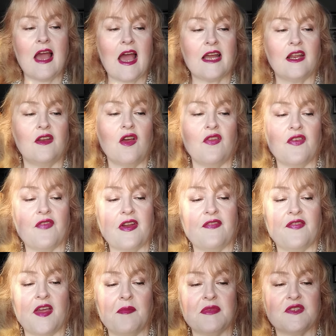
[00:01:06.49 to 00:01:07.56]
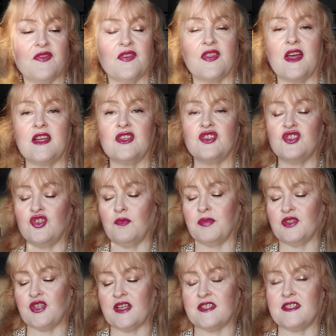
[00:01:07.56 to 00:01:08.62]
and I know they're very famous for their
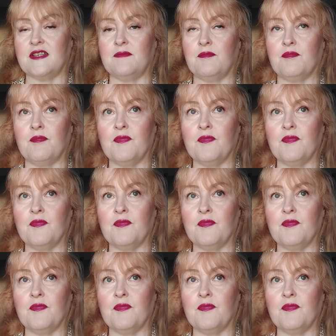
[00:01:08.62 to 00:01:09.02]
double-breasted